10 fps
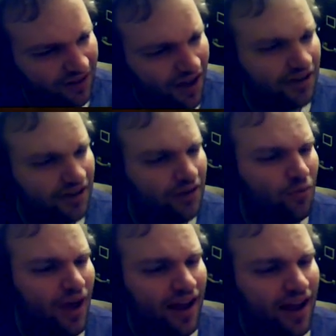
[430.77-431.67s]
You're way
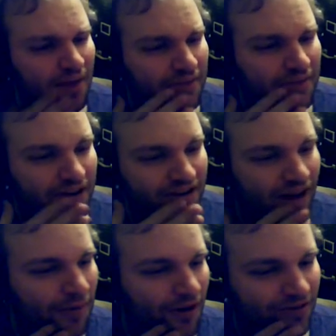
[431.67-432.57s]
up there, dude. I'm all
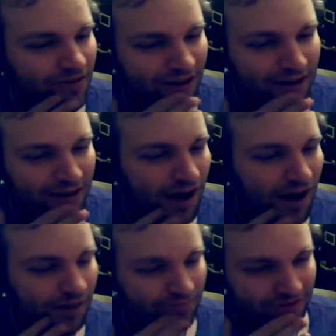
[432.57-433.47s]
the way at the bottom.
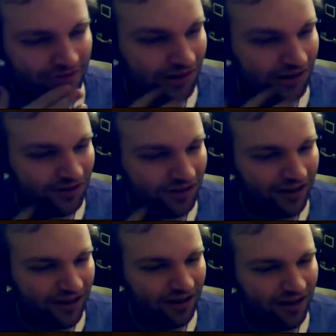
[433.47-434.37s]
Look, look.
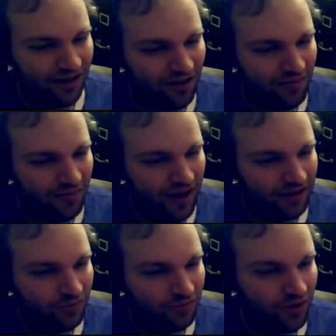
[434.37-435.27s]
uh, go back to where
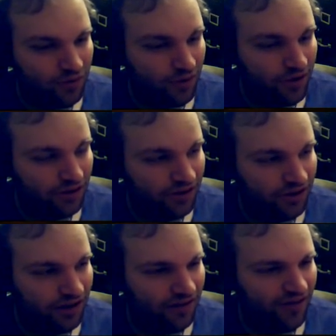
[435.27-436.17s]
you were, where you could look down the
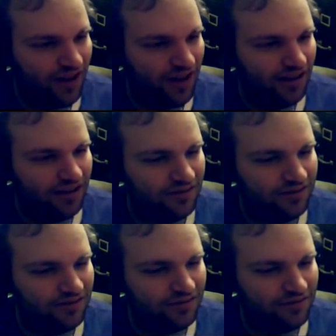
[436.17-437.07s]
valley,
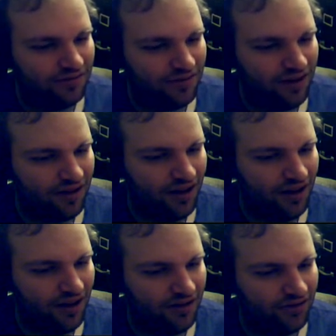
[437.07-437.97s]
and
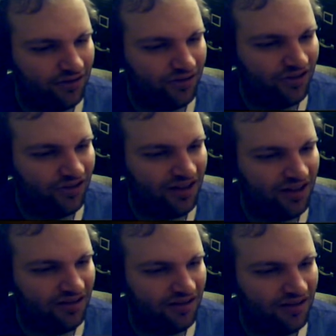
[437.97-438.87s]
you'll see
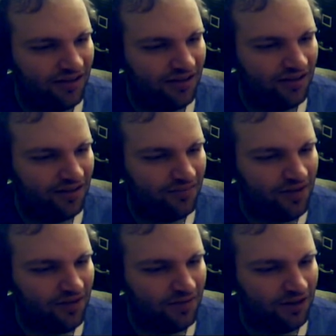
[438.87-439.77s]
me with my
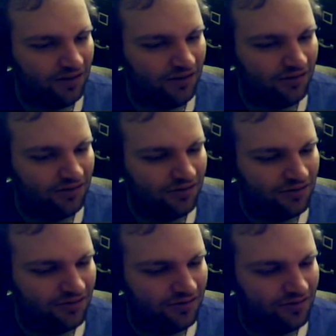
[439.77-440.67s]
little,
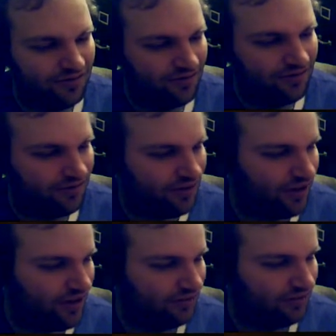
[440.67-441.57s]
uh,
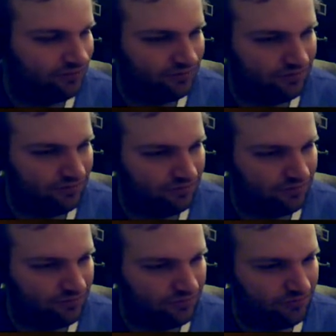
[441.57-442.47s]

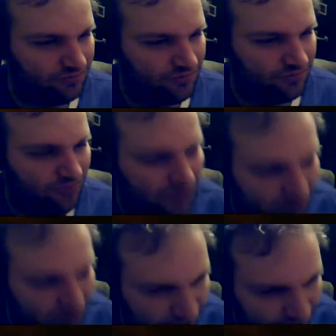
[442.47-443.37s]
what the heck?
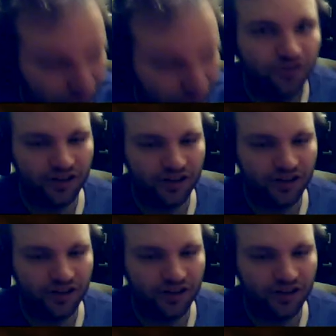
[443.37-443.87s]
it Road flare.